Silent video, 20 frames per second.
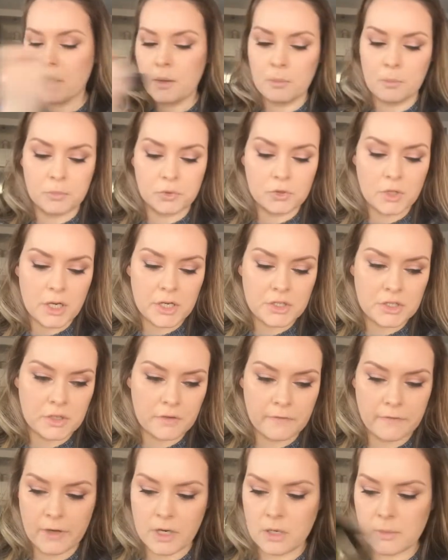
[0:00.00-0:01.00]
Brush a
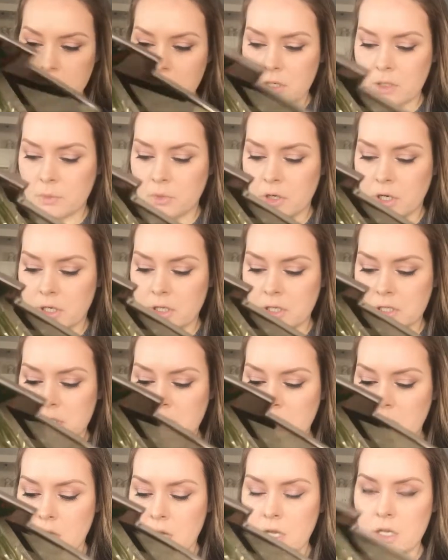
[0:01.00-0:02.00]
fair amount of product
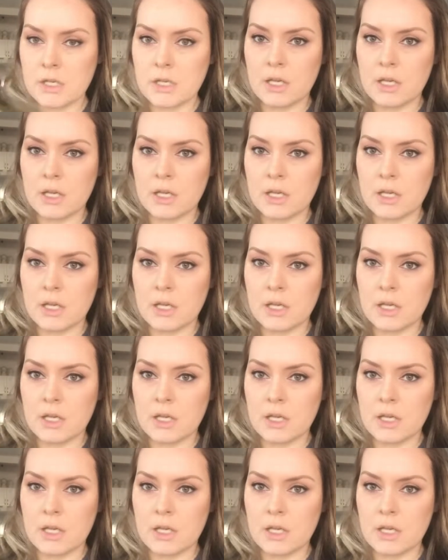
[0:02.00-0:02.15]
on